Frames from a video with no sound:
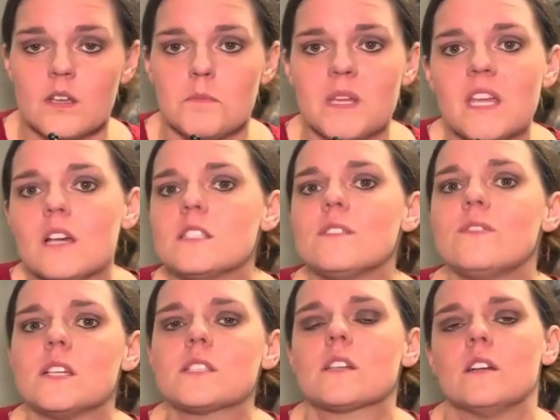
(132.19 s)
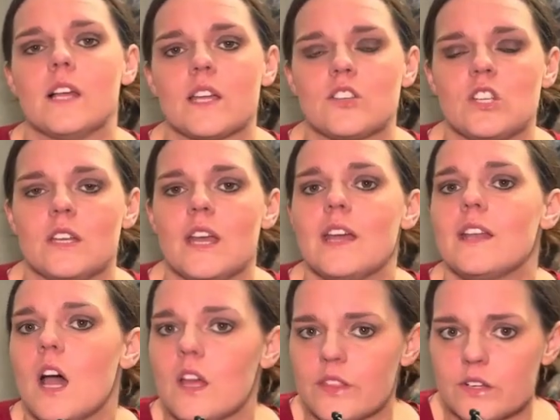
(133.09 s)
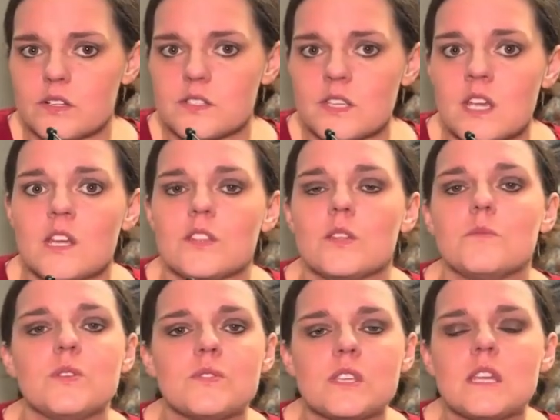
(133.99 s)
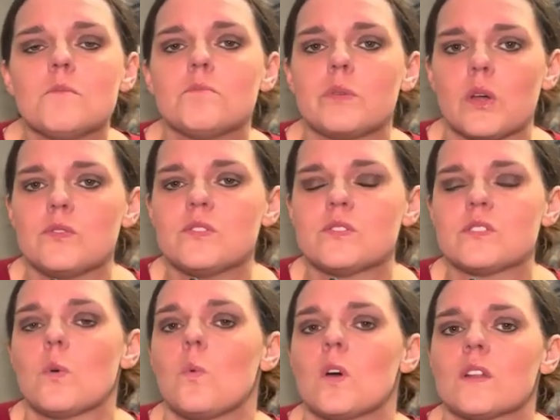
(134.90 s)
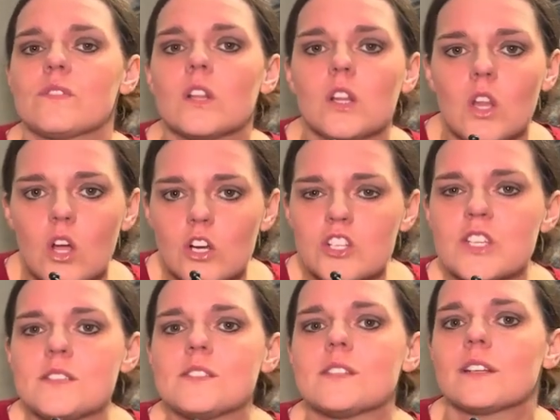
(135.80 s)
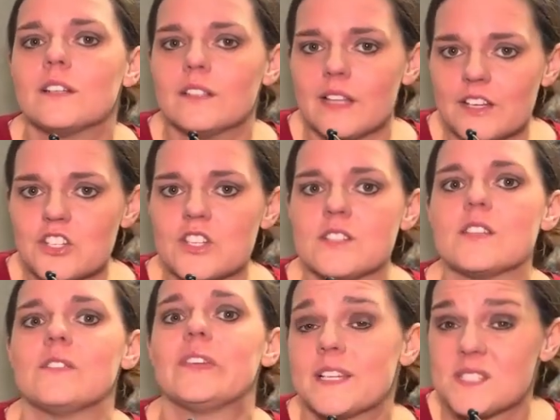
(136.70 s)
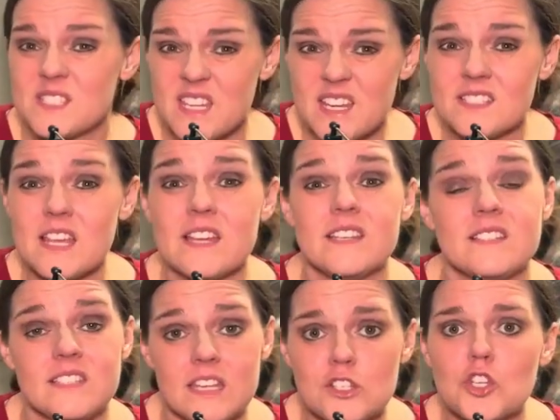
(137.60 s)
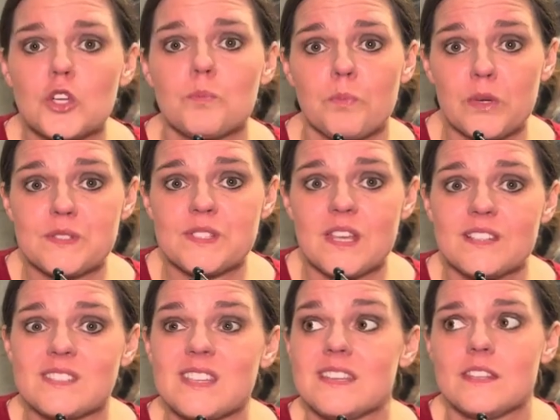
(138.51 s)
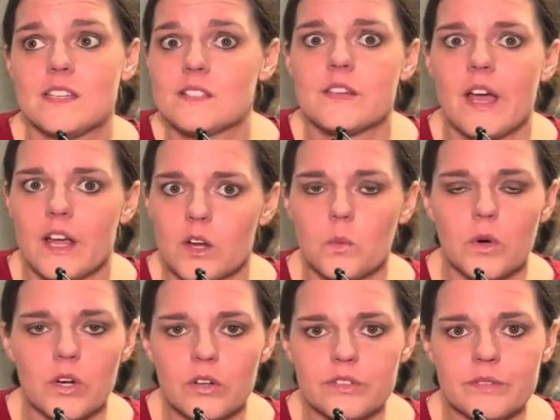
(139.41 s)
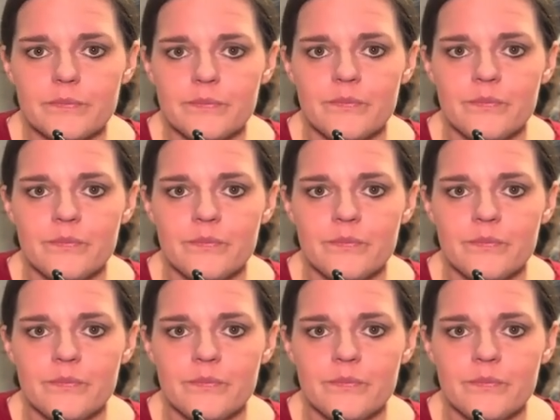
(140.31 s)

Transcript: Because of this collection and others, the museum boasts one of the largest collections of extinct and endangered bird skins in the entire world.